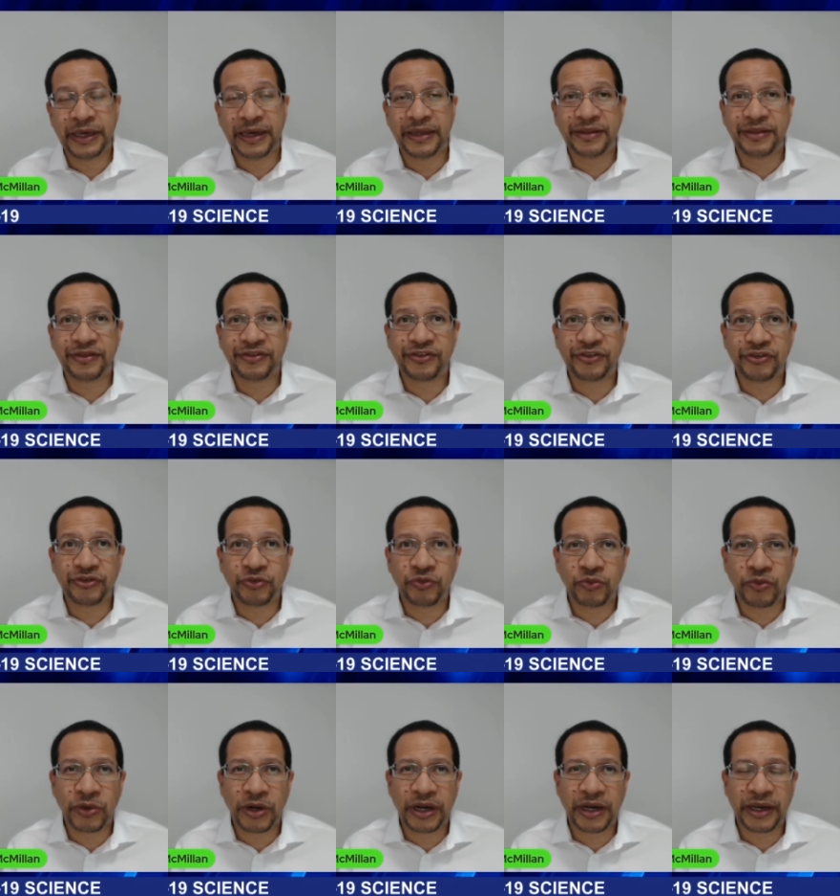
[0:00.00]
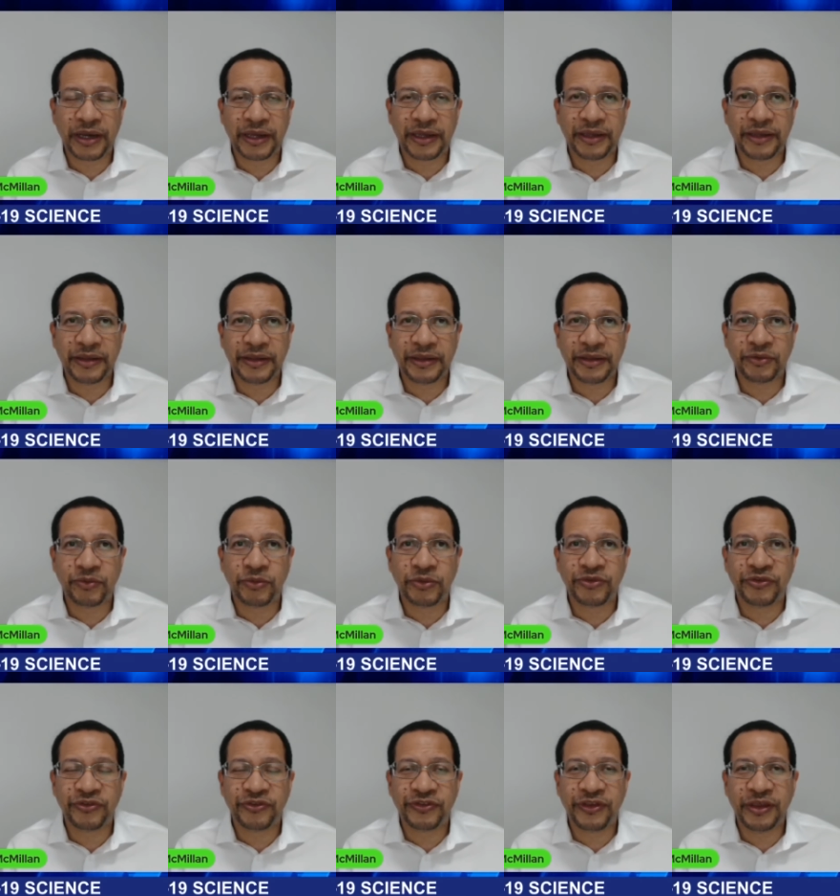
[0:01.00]
And this is why it
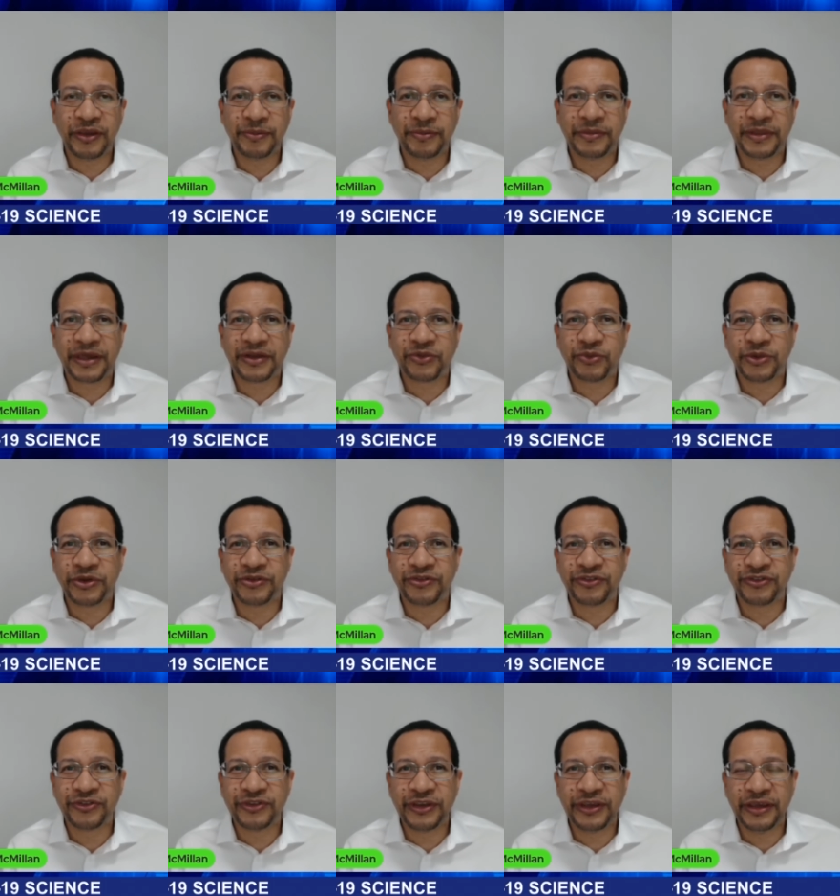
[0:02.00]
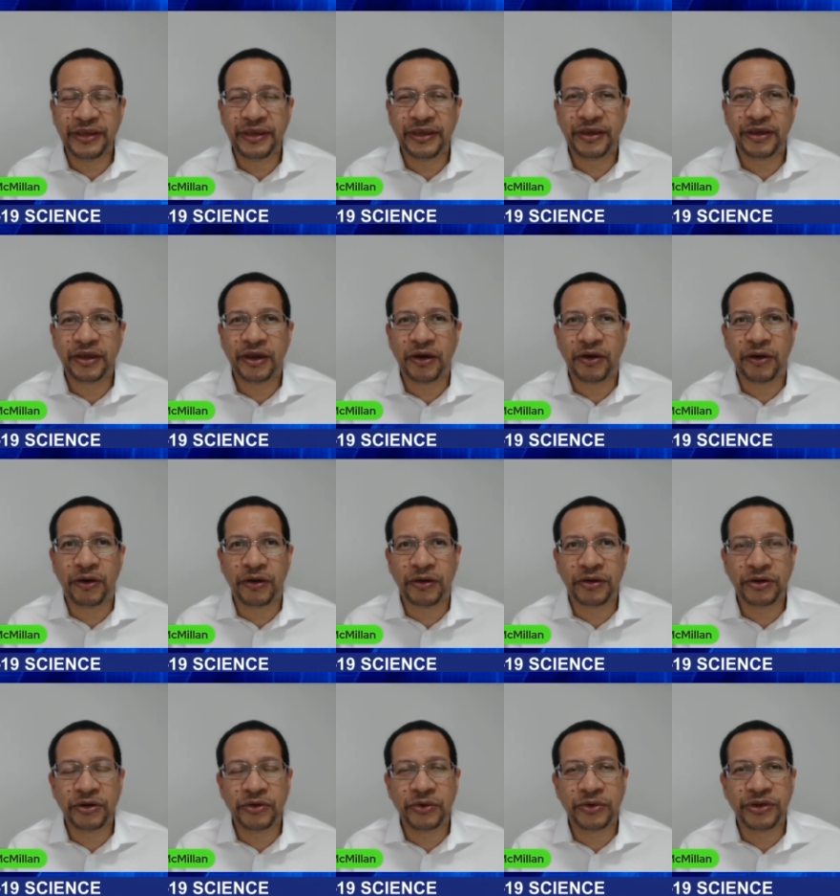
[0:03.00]
would seem that we're seeing
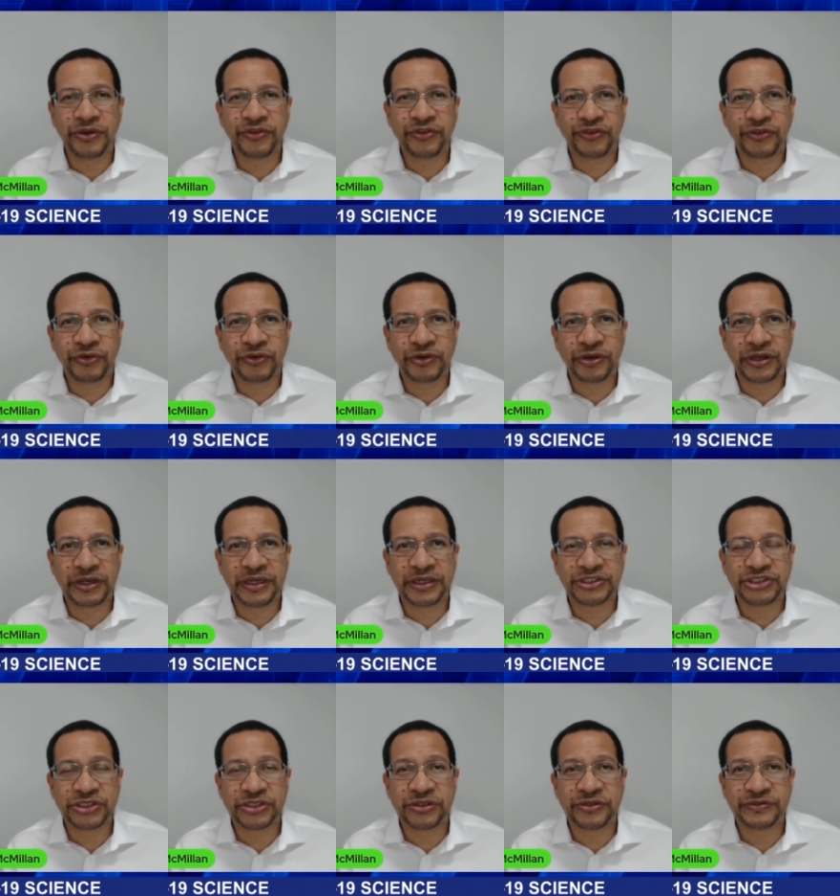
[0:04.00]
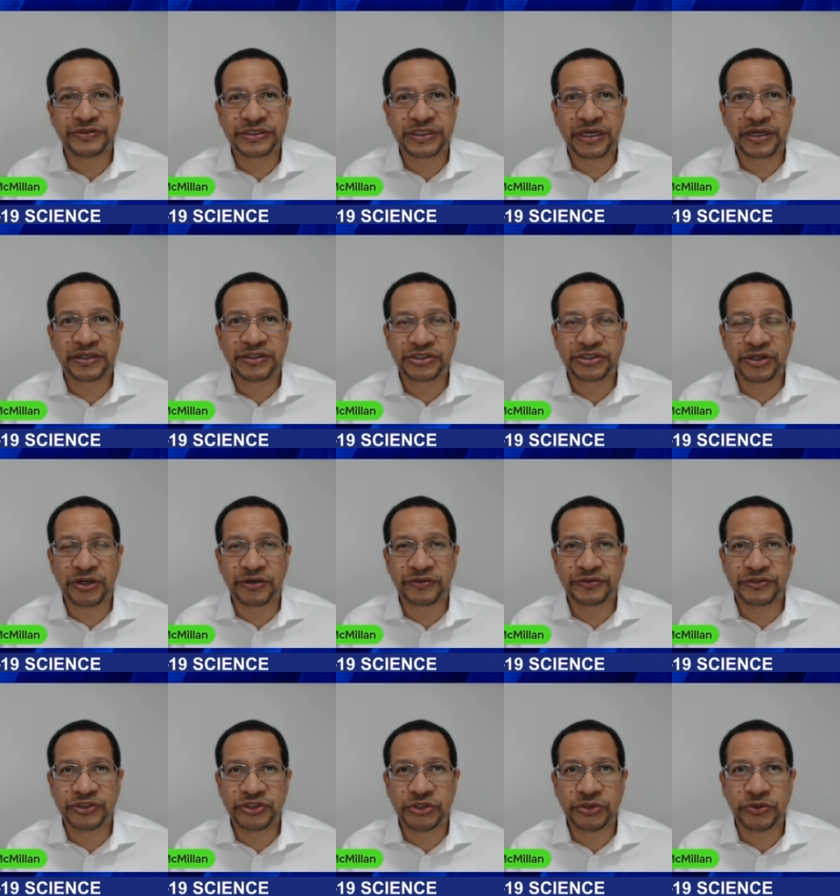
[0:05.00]
ongoing circulation of
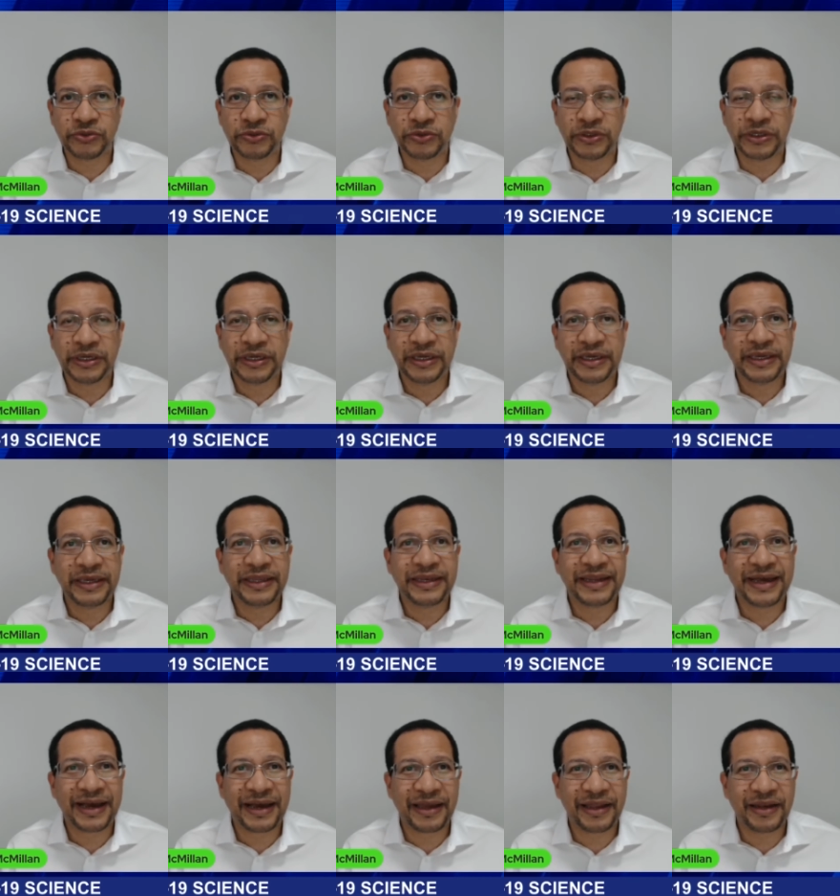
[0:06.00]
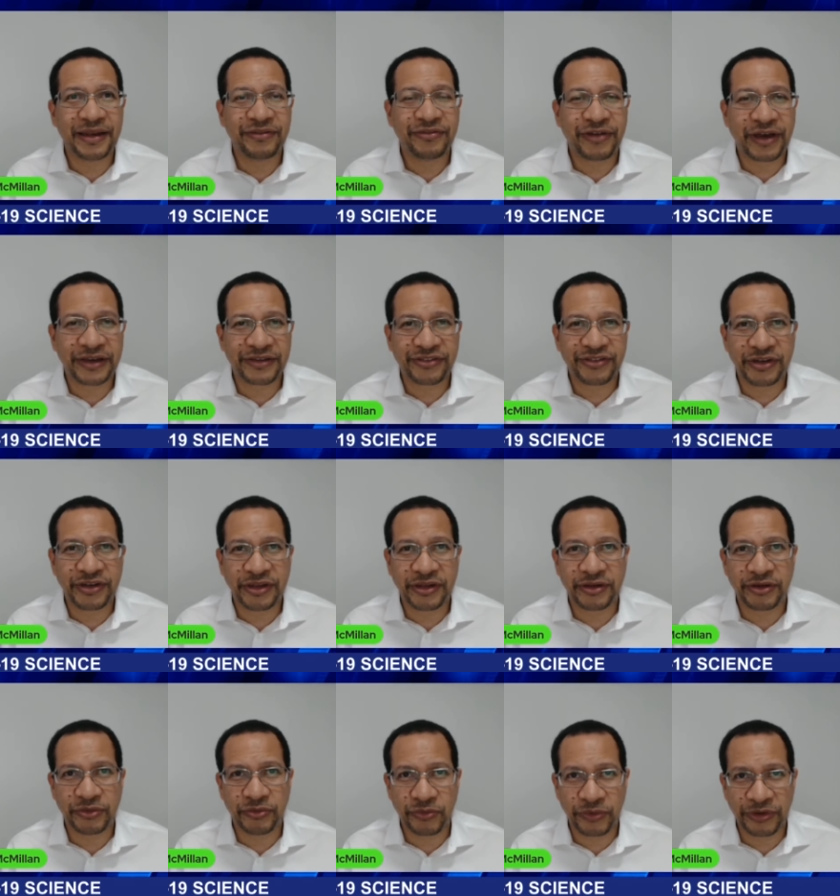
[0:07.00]
SARS-CoV-2 in highly
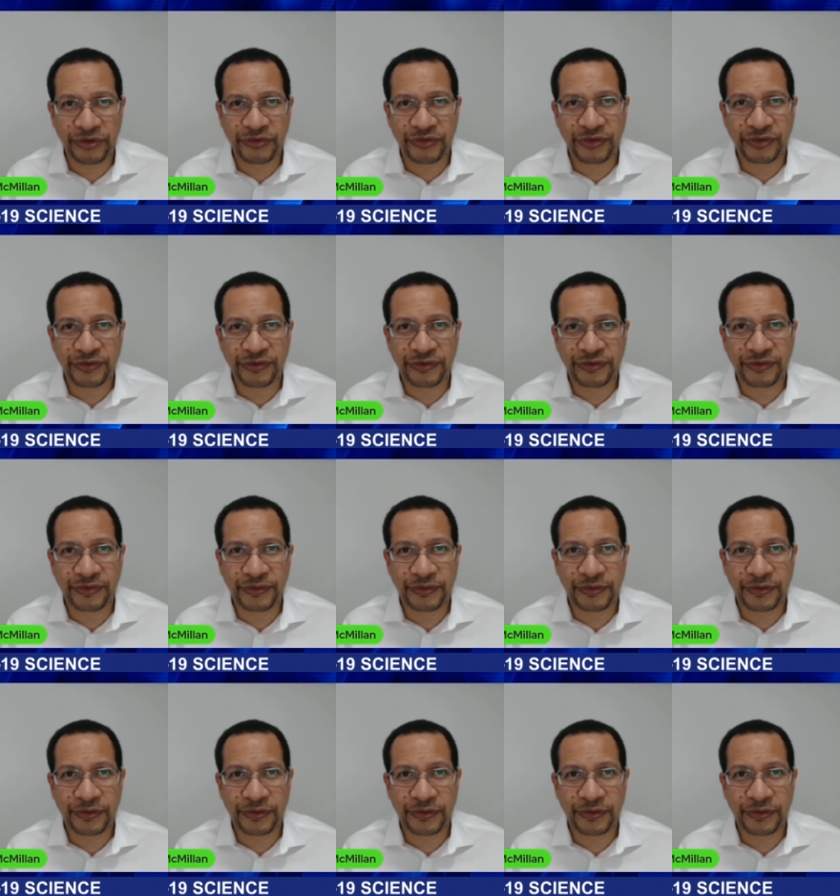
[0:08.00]
vaccinated regions.